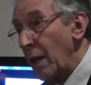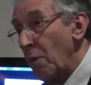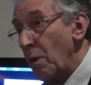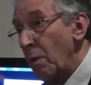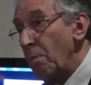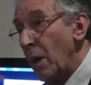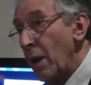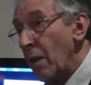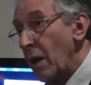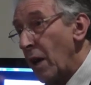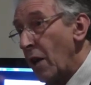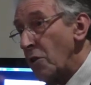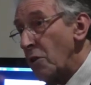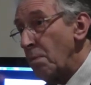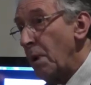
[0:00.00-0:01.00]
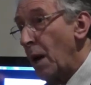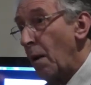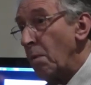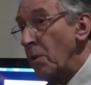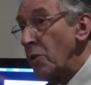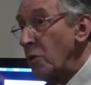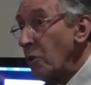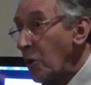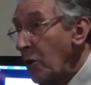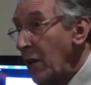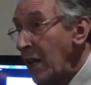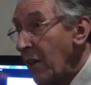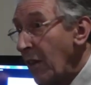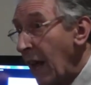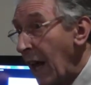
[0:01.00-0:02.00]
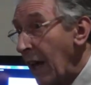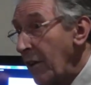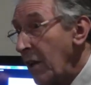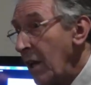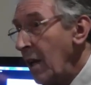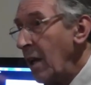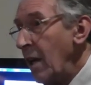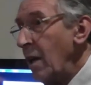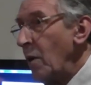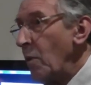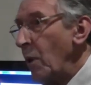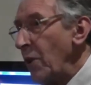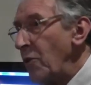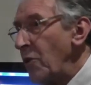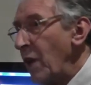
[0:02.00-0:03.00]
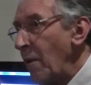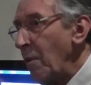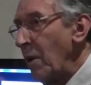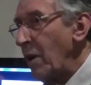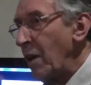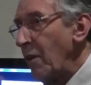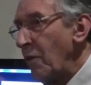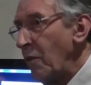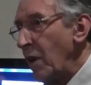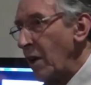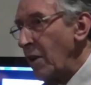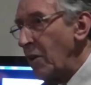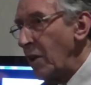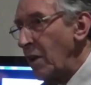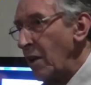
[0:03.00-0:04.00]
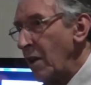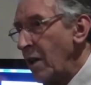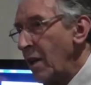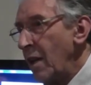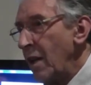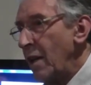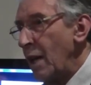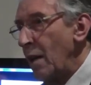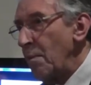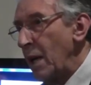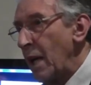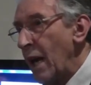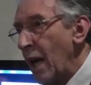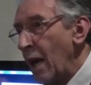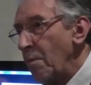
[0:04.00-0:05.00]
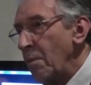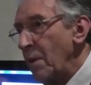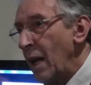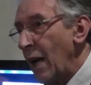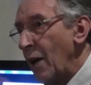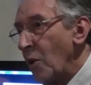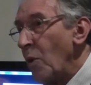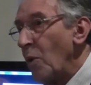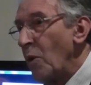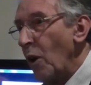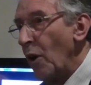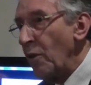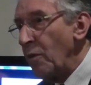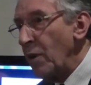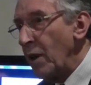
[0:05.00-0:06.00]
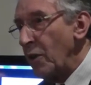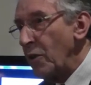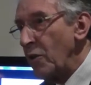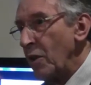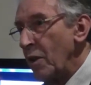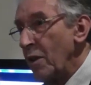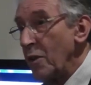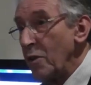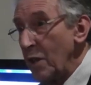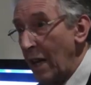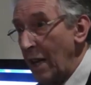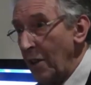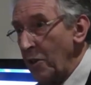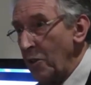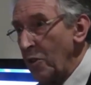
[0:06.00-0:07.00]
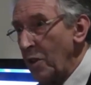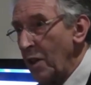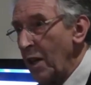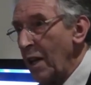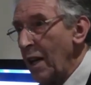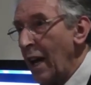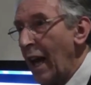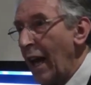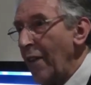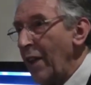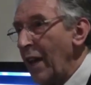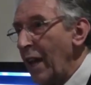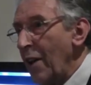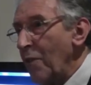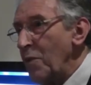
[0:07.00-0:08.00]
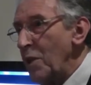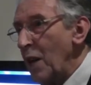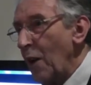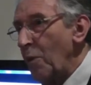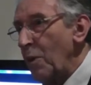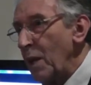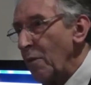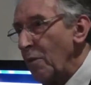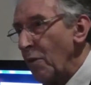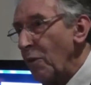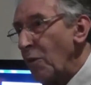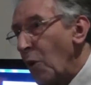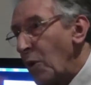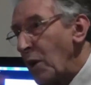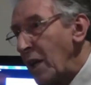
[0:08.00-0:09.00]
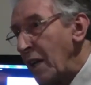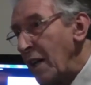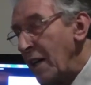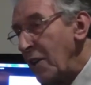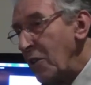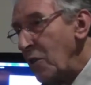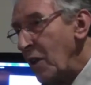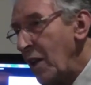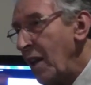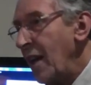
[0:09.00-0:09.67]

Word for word: They were one of the last departments to agree to that. Once they were converted, they became, like all converts, zealots. And they have stuck with it for 40 years.